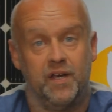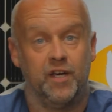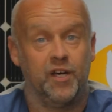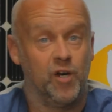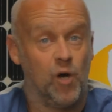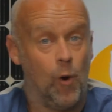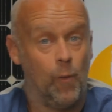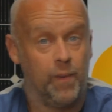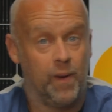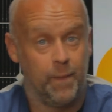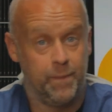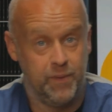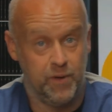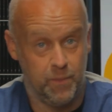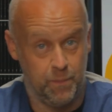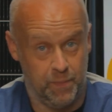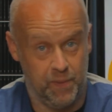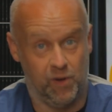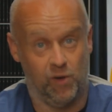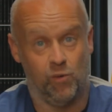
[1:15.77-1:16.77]
you're going to open up
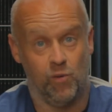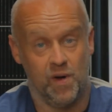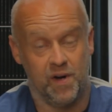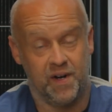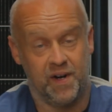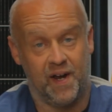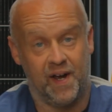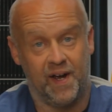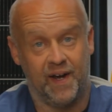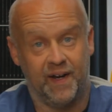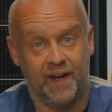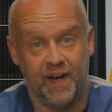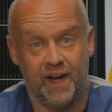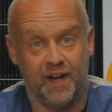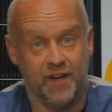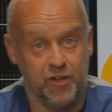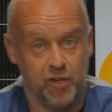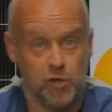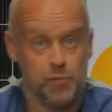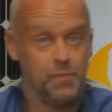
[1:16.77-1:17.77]
your bill one day
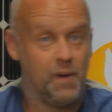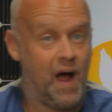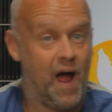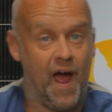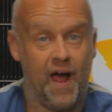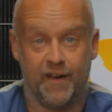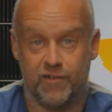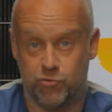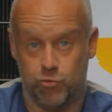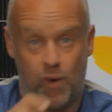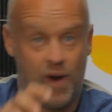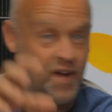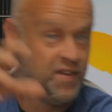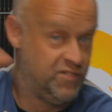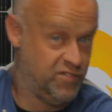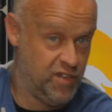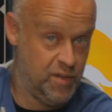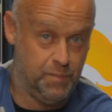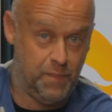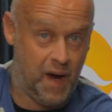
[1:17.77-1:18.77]
and your X Y
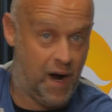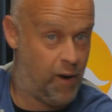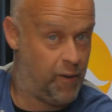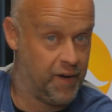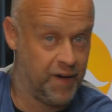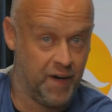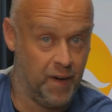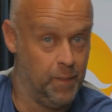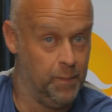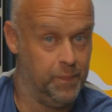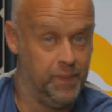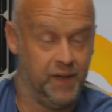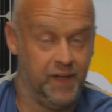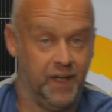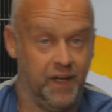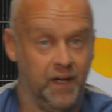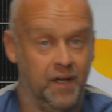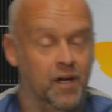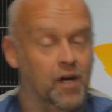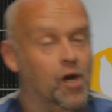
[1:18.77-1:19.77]
Z power
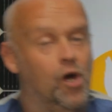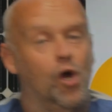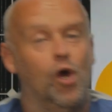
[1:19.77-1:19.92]
company